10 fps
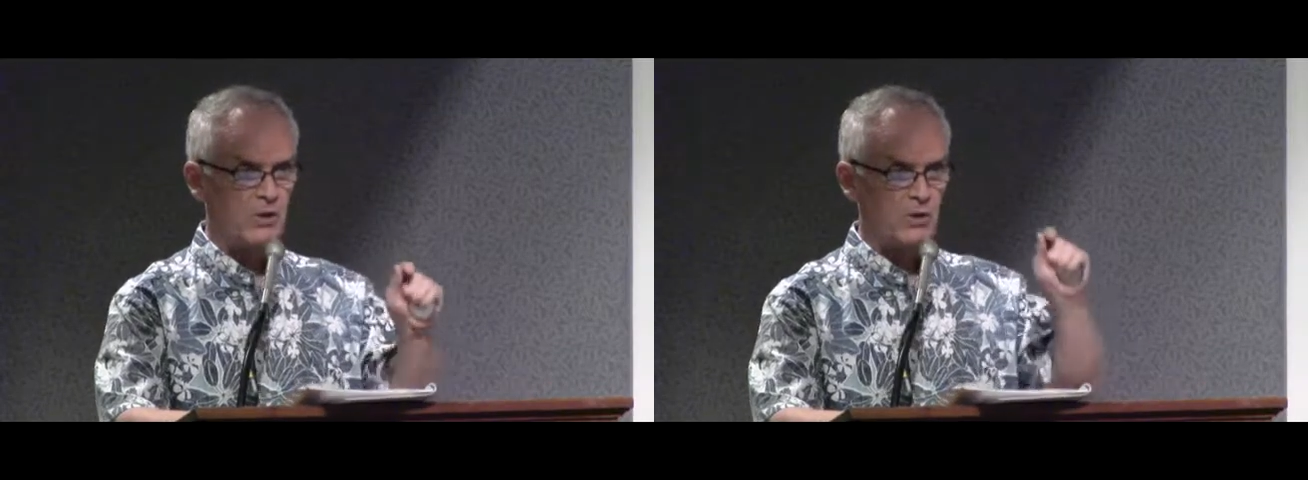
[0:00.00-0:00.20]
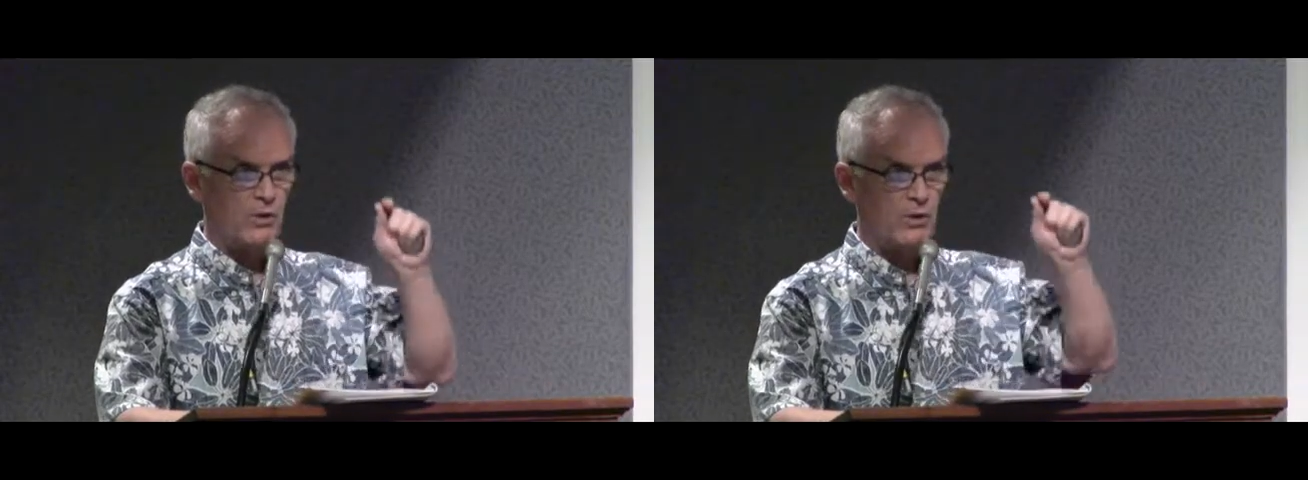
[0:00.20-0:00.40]

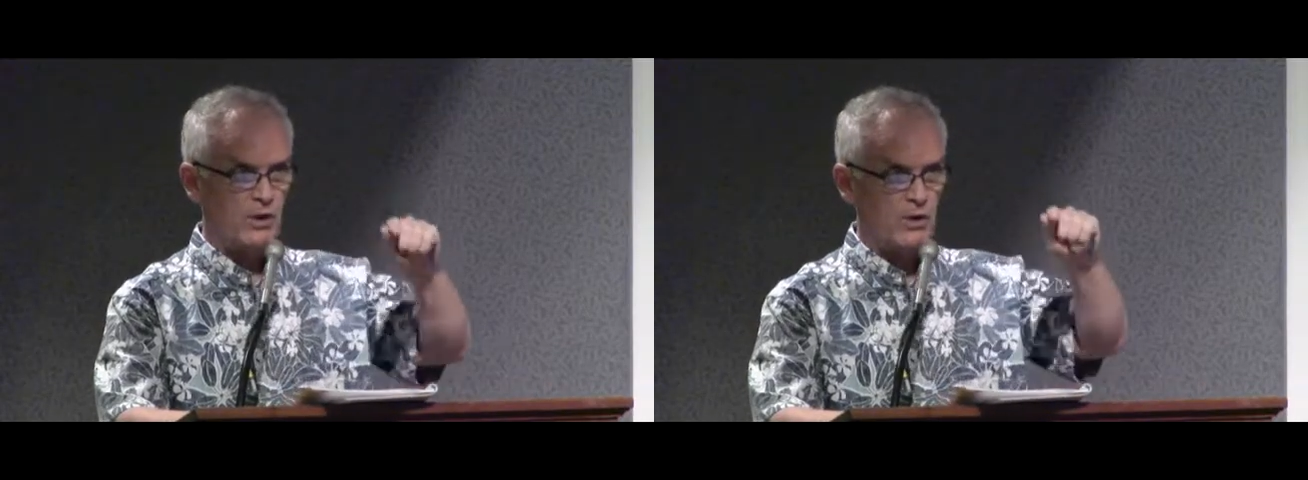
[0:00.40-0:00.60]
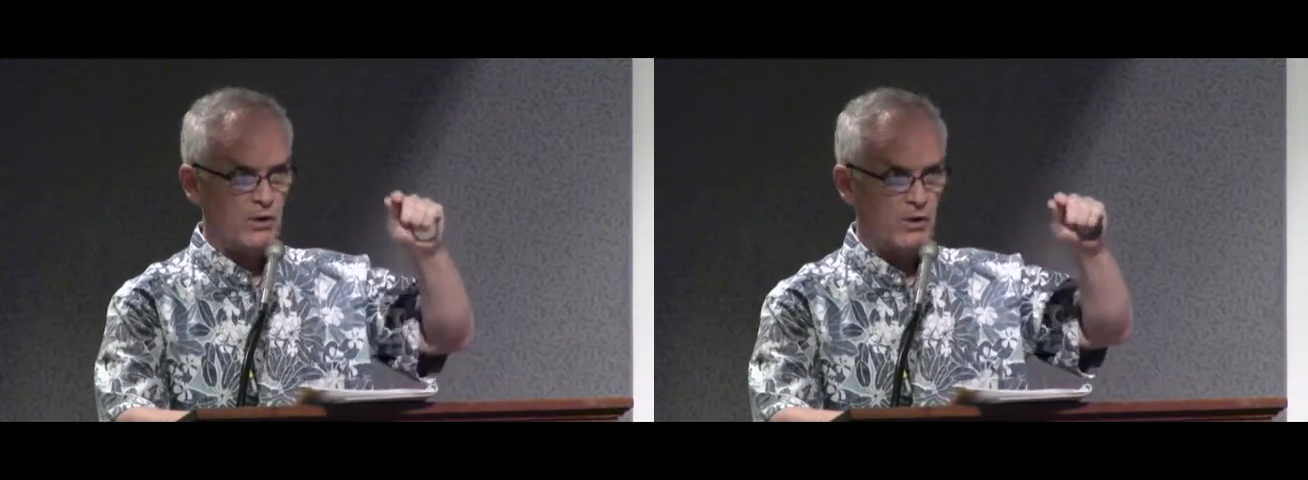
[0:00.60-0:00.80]
sure
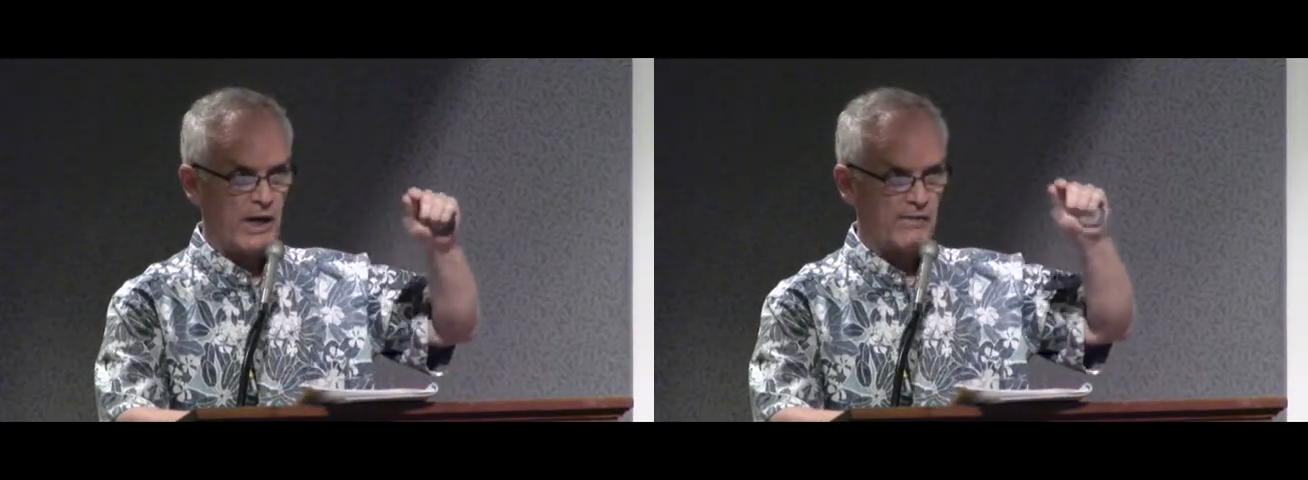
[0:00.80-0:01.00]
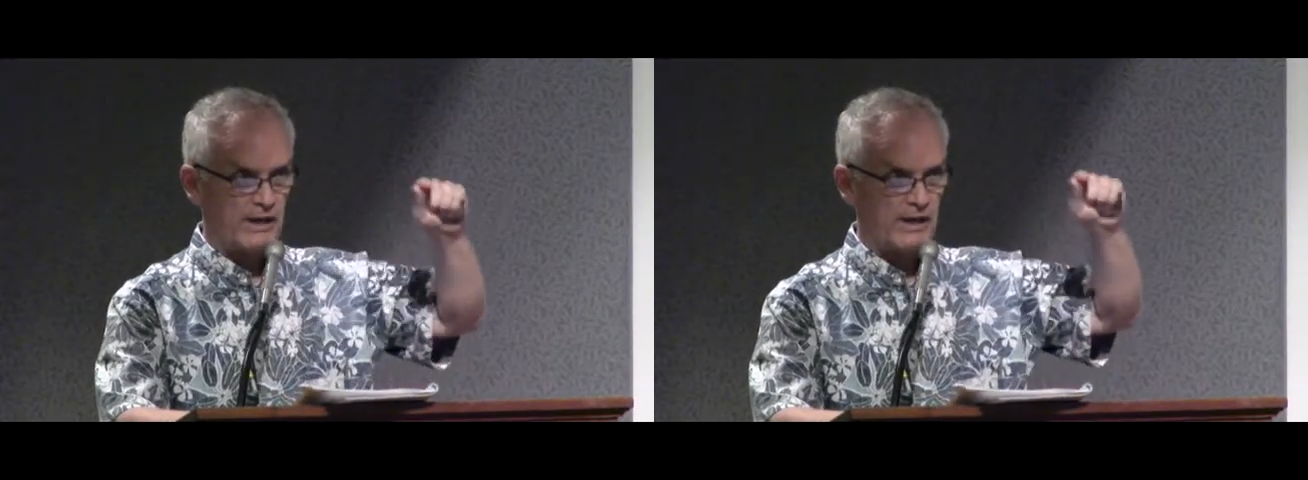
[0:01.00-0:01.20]
that you
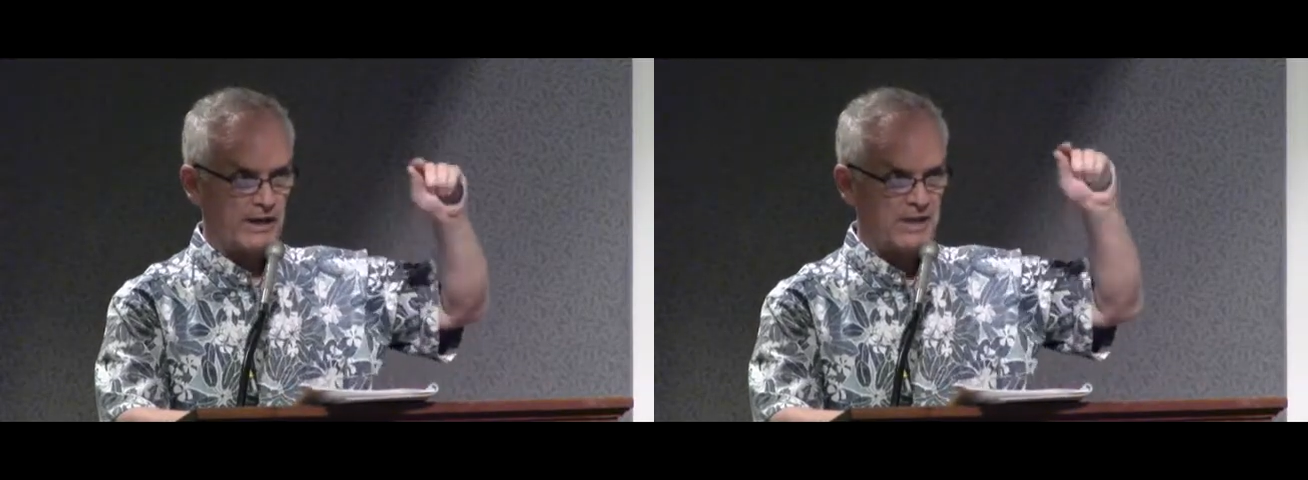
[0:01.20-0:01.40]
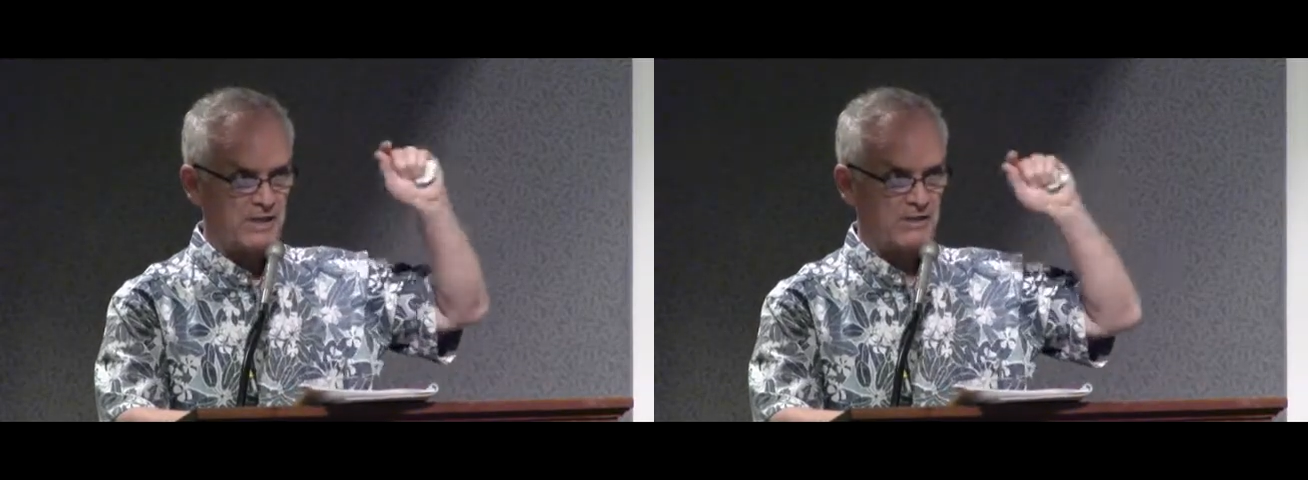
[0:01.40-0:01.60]
have a
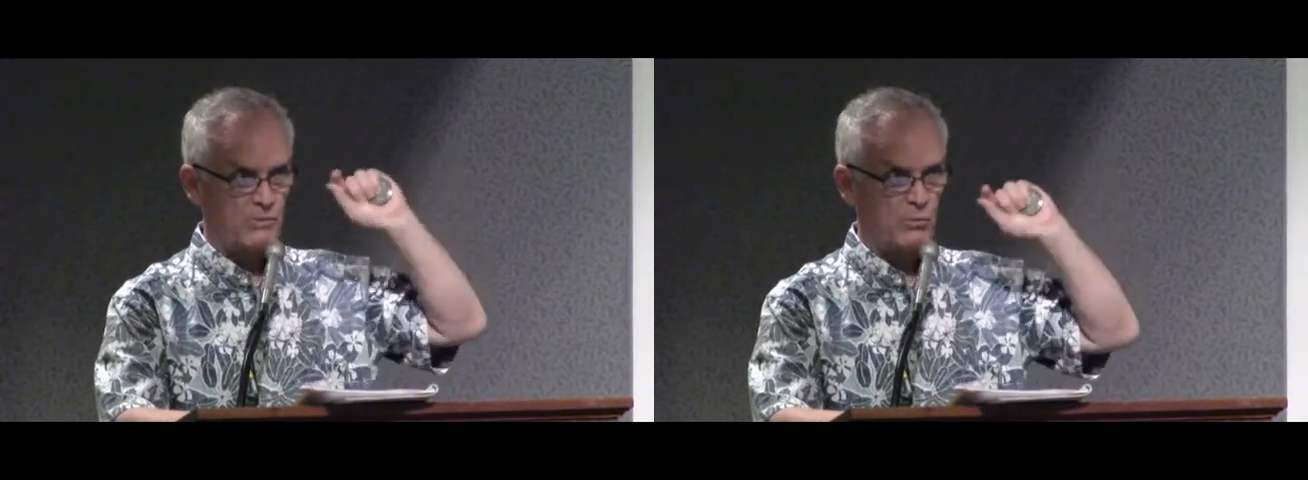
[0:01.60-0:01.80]
nice,